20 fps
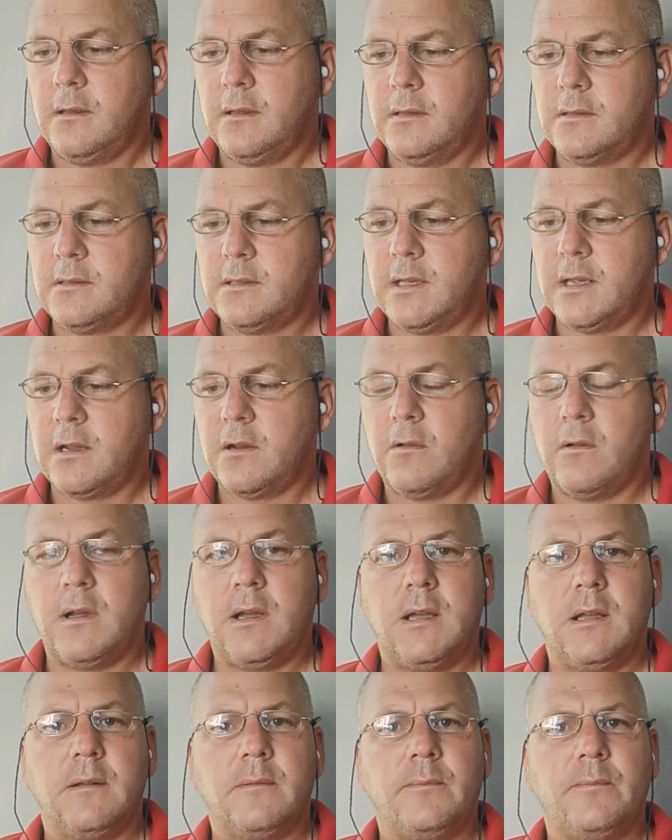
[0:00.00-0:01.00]
in
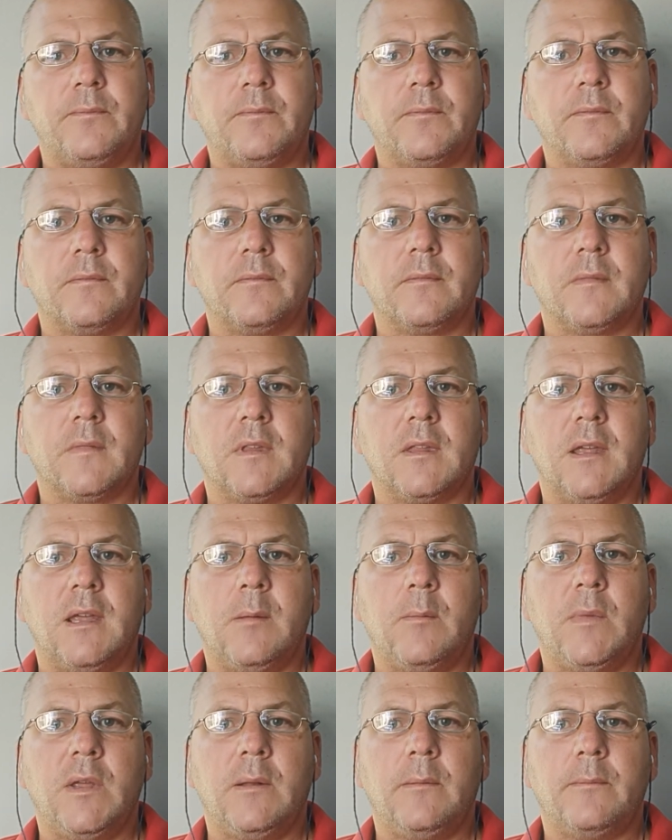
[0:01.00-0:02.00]
Zechariah?
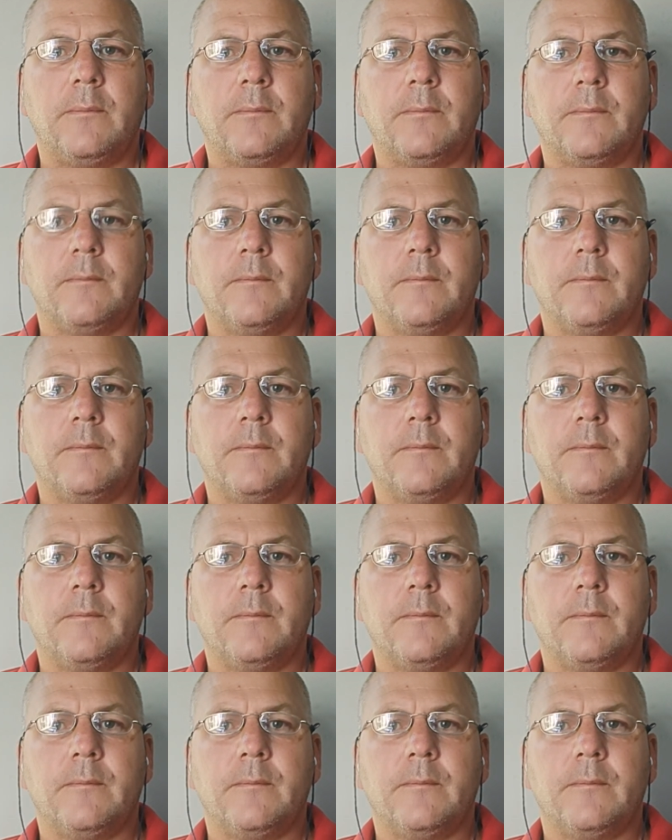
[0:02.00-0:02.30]
Amen.